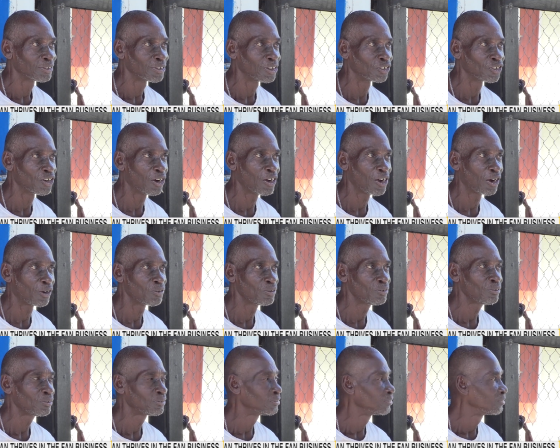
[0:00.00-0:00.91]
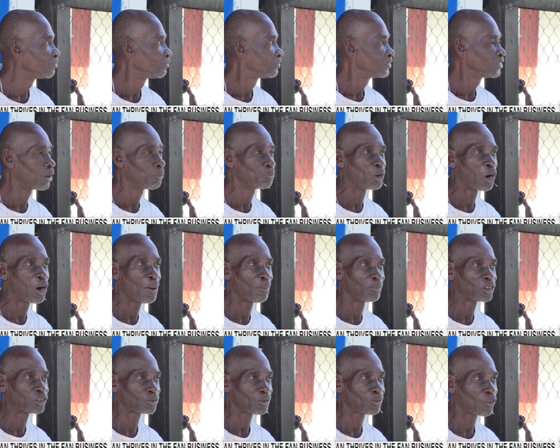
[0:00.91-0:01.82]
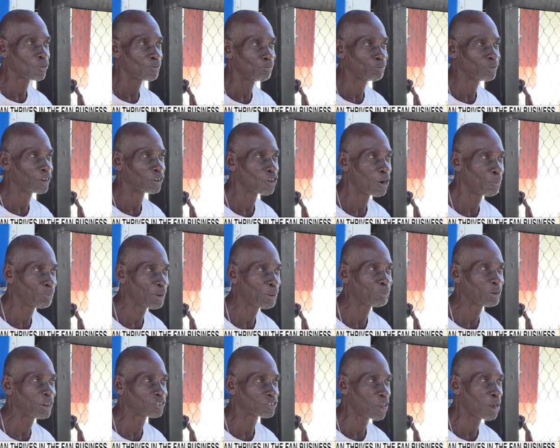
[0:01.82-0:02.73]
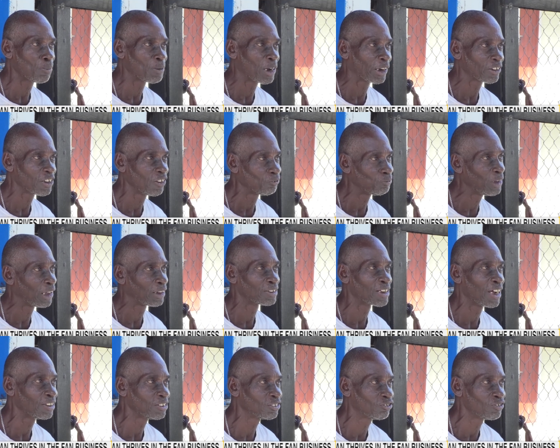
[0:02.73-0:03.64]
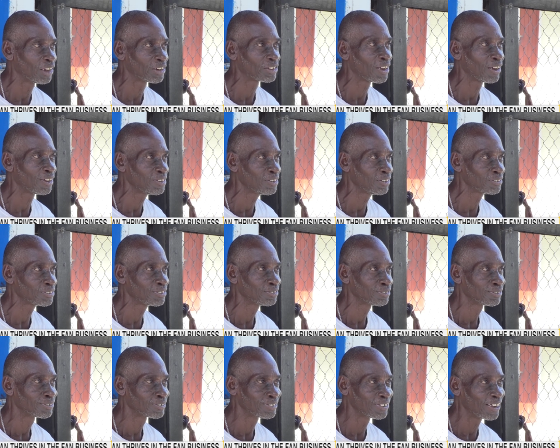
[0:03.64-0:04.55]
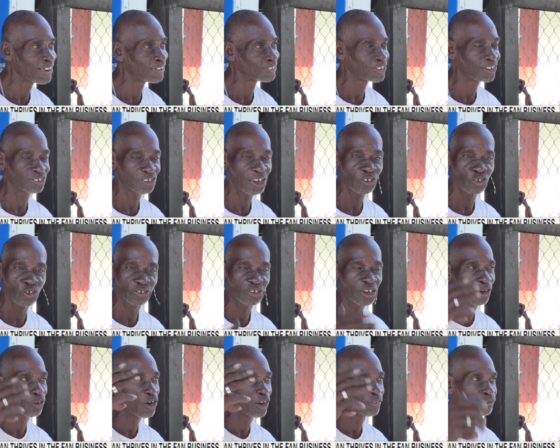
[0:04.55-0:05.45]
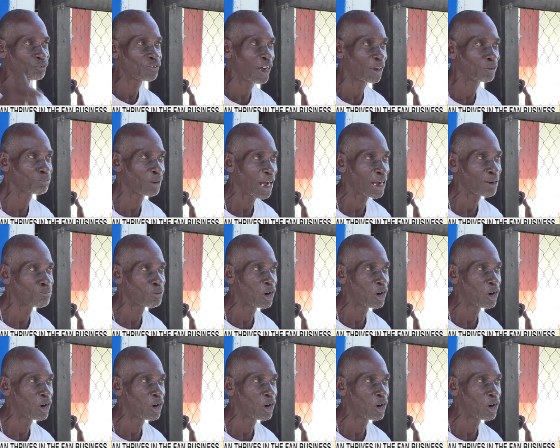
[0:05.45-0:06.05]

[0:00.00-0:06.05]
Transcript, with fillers: you know how? You know how much, you know, people come and give me a nice greetings. Yes, I say you're a good fan,